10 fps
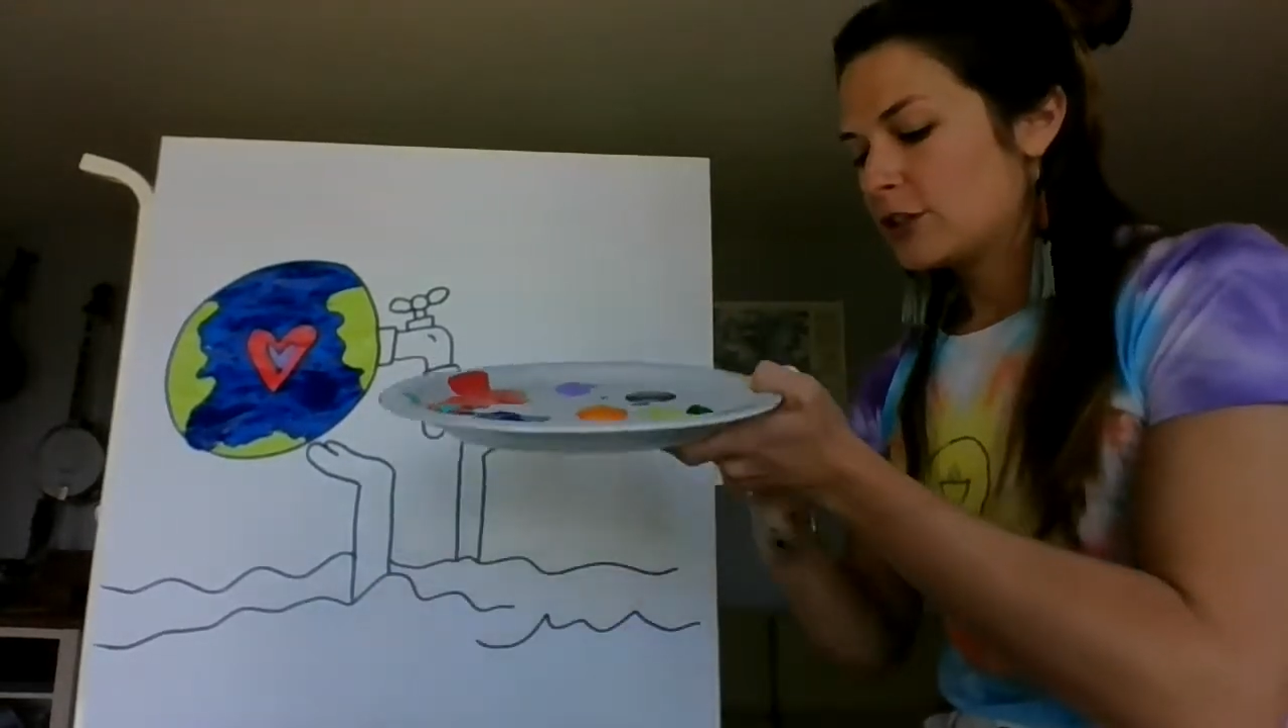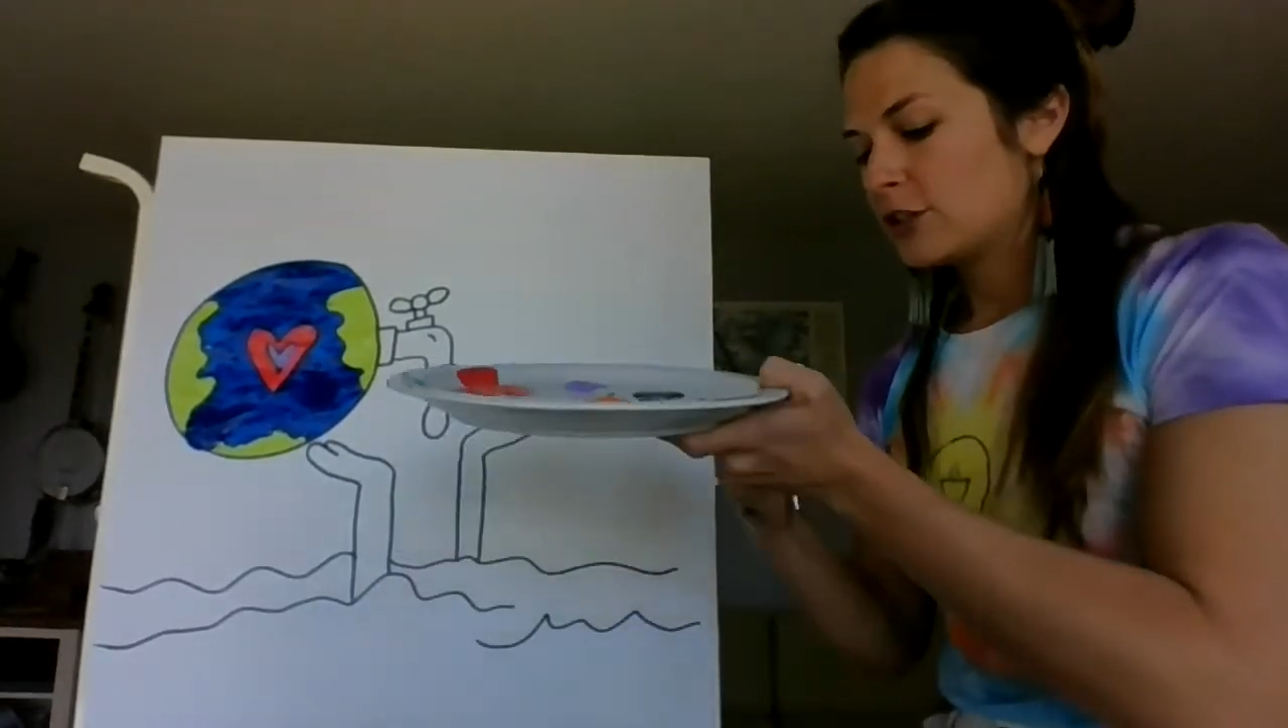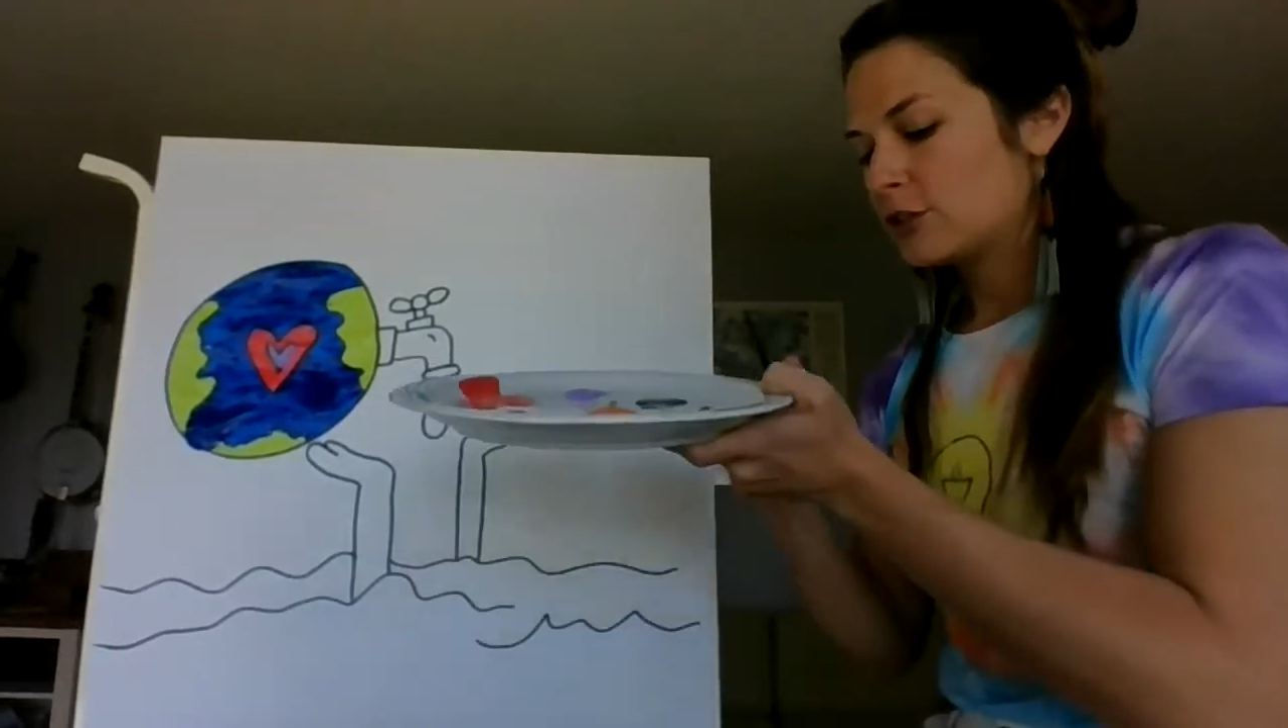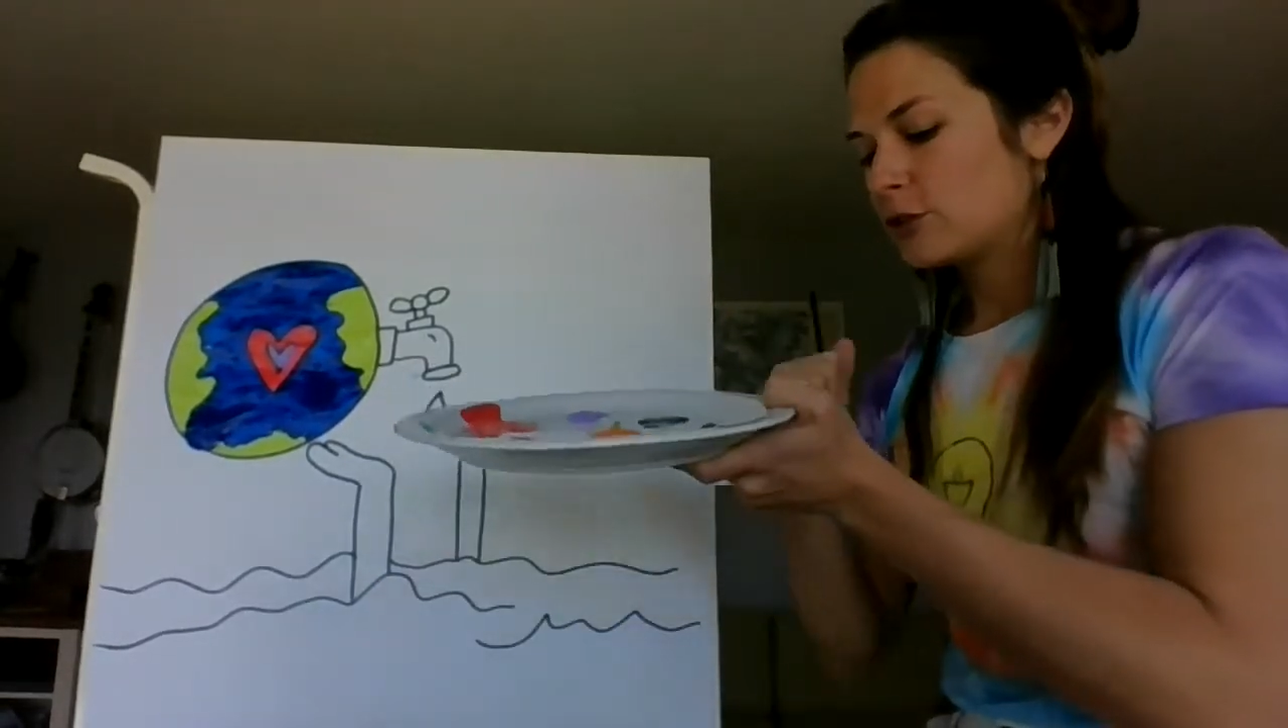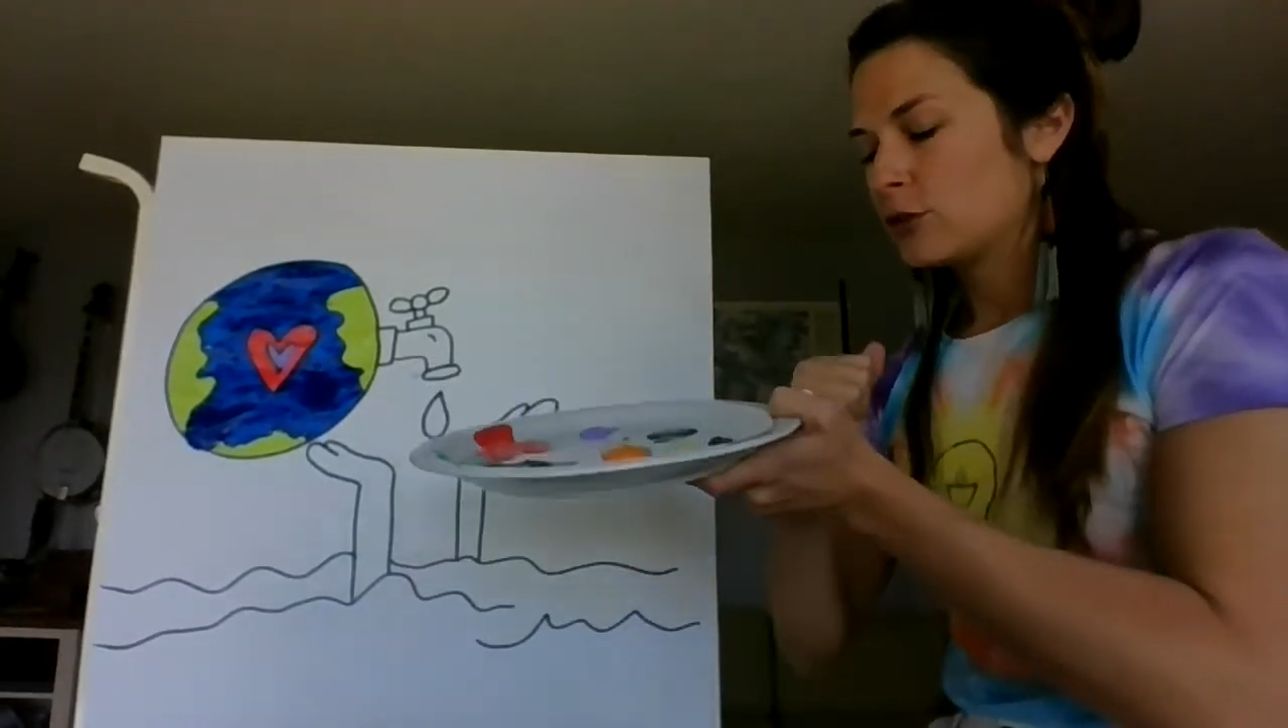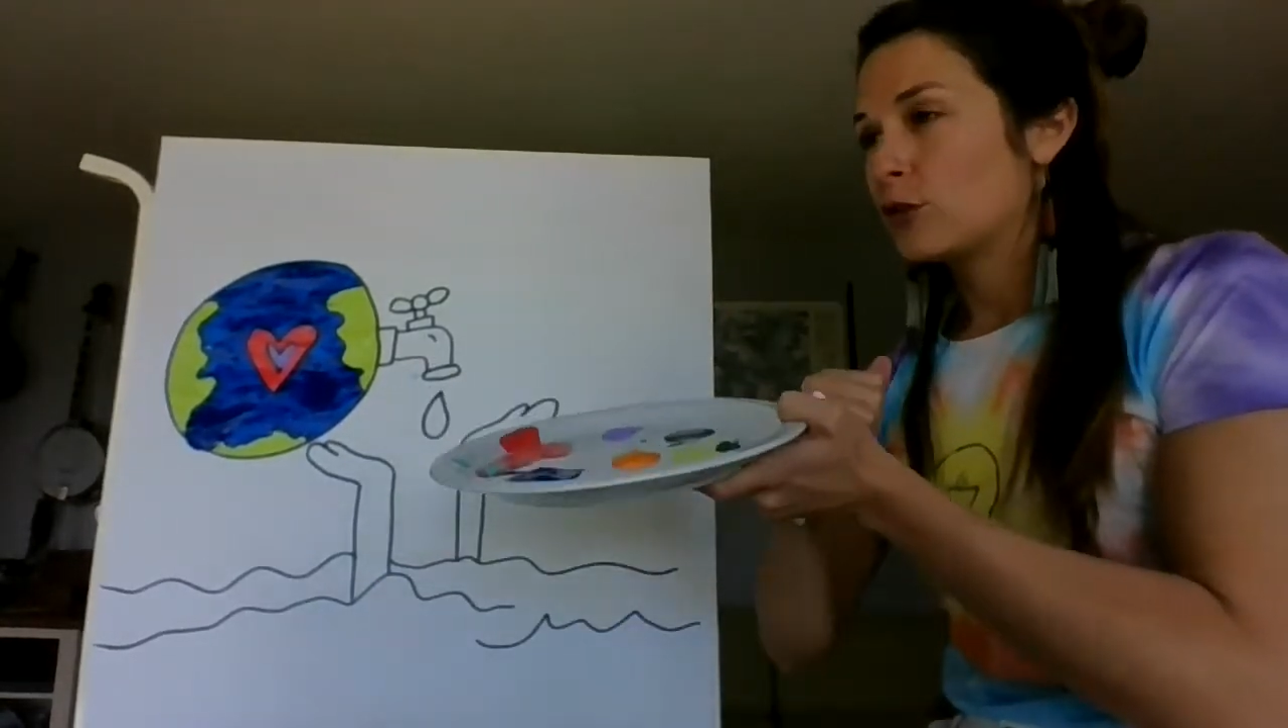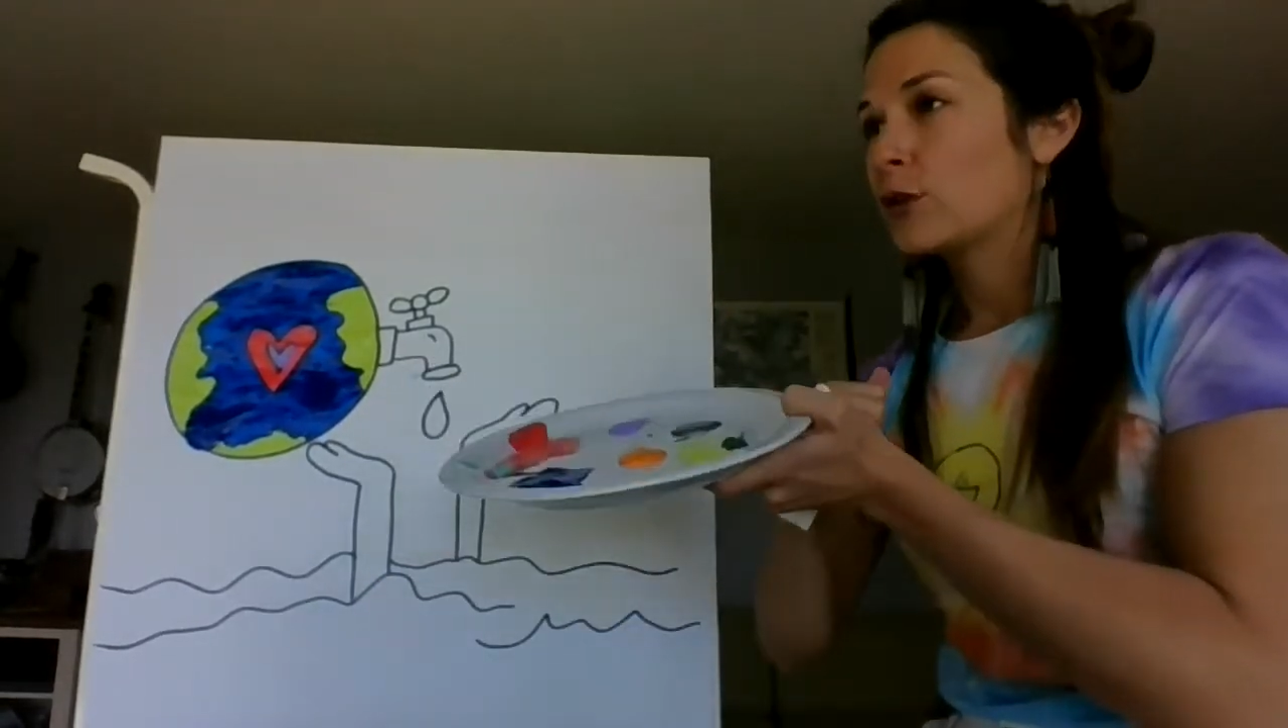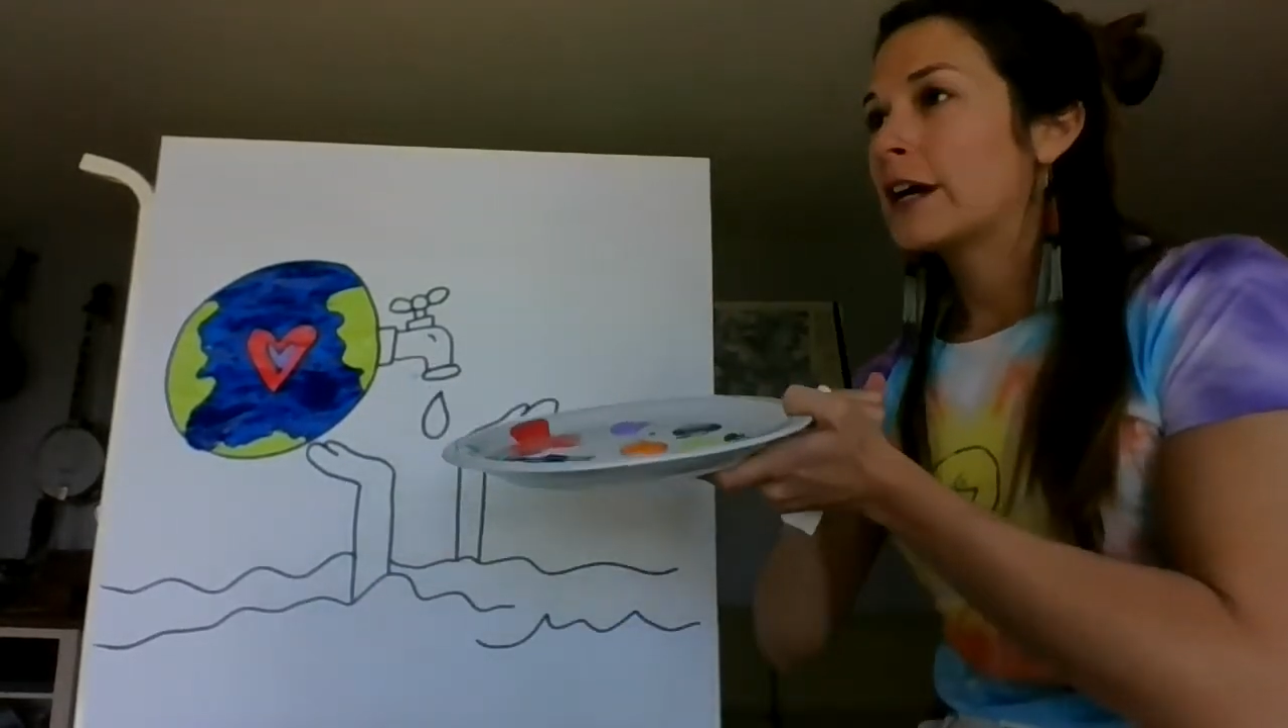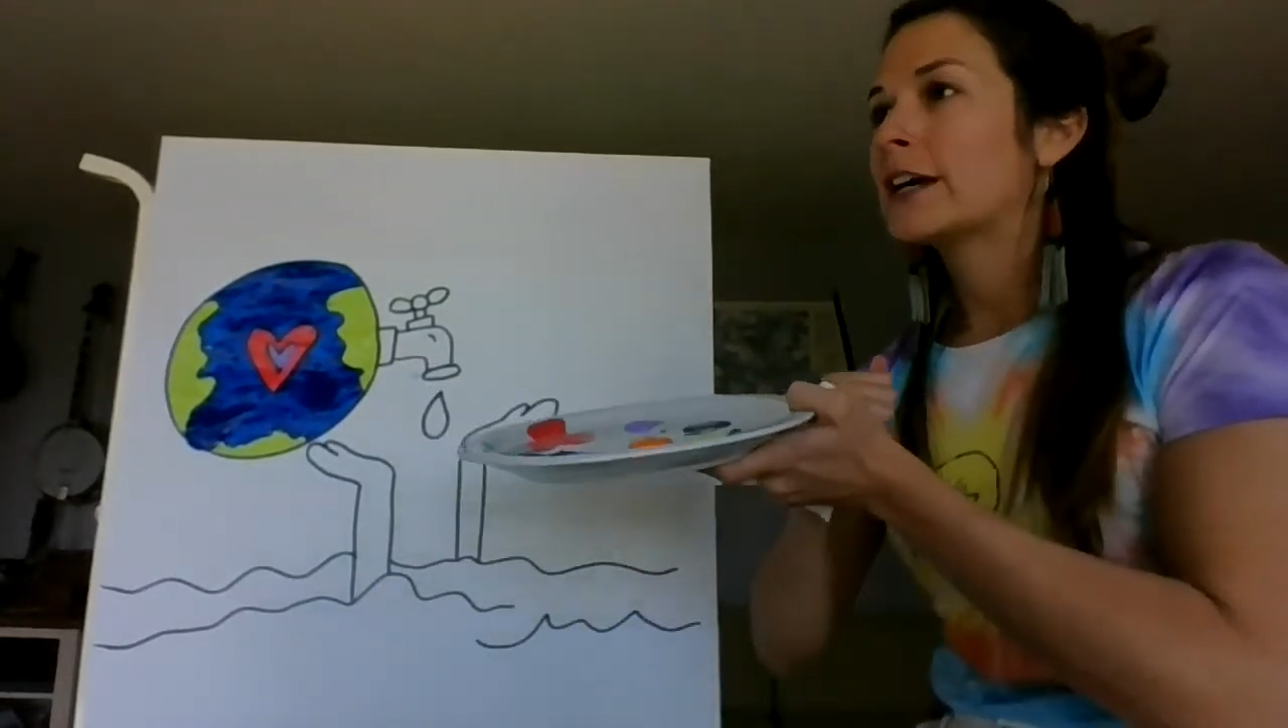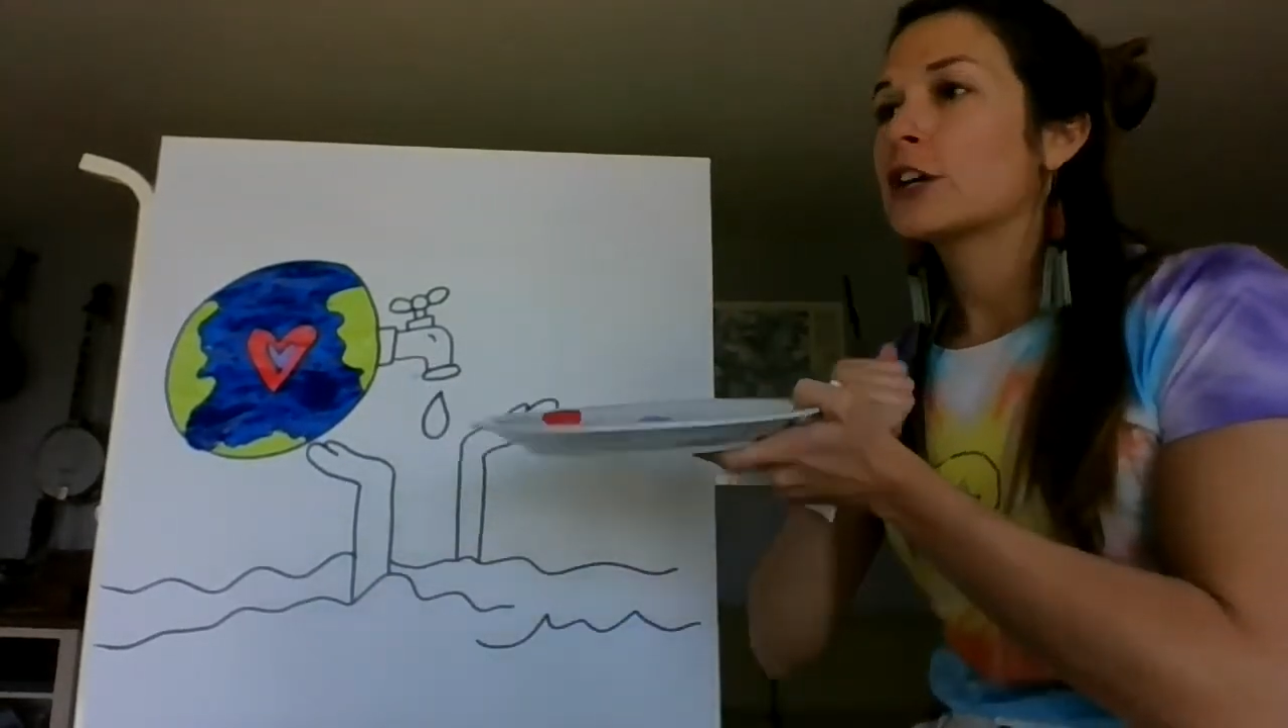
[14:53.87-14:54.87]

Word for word: do